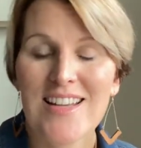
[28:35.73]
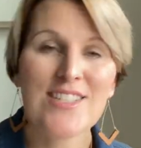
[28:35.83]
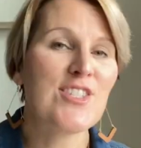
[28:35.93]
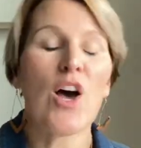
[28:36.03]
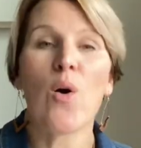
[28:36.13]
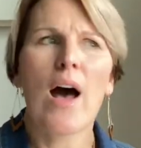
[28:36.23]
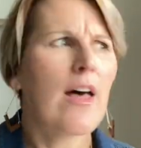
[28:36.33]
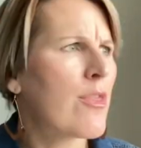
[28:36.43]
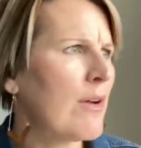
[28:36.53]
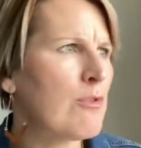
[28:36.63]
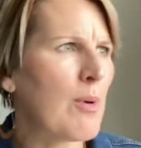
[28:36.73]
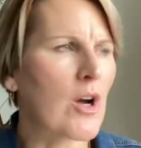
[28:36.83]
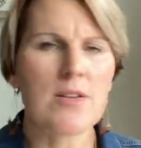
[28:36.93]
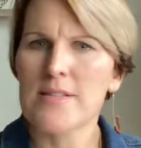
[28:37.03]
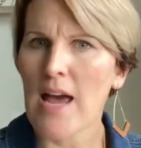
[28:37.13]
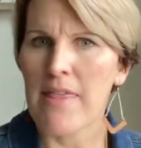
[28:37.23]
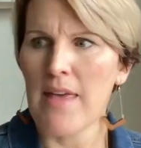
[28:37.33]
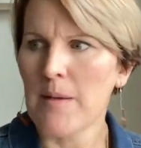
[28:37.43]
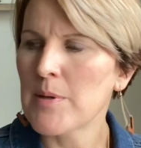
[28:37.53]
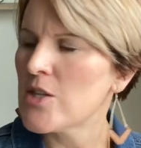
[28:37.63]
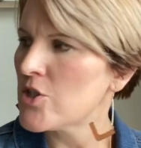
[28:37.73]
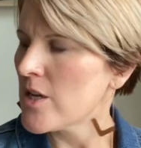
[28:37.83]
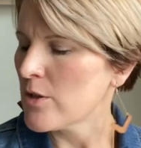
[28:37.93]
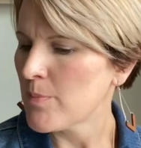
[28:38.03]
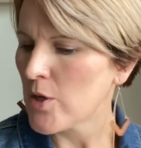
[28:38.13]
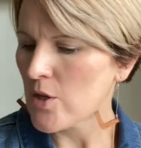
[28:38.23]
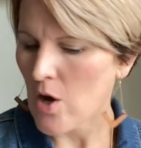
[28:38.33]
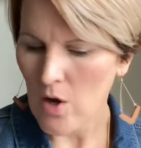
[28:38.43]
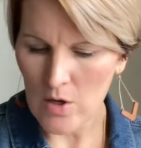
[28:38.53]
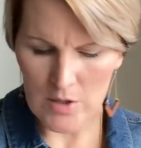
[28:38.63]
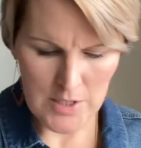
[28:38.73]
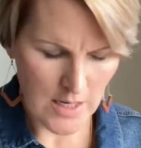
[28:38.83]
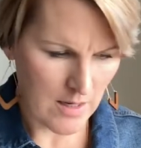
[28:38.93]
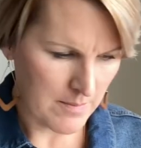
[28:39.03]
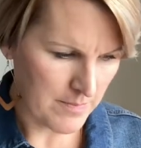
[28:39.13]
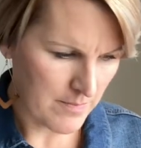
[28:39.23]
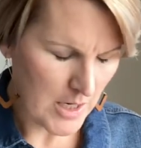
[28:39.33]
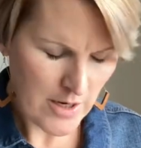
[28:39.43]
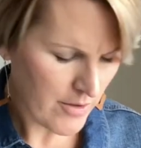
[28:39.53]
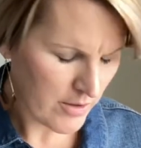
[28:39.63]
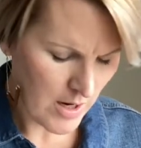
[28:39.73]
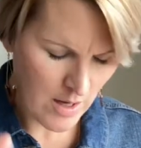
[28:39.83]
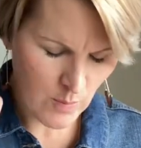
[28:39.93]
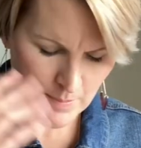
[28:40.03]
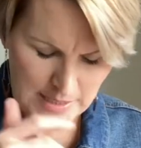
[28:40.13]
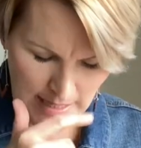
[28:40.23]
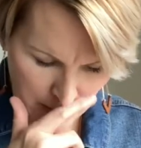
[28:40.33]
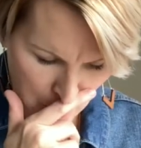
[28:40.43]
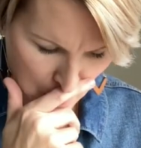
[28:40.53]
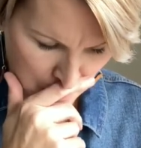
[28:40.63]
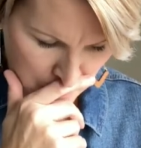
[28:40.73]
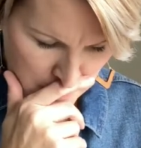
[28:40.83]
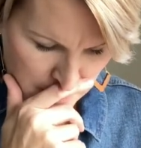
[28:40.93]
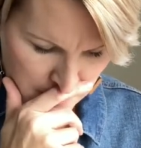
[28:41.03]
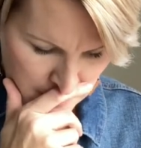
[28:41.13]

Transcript: So uh, thrift books, I think. But there's another book called, um, another uh, website called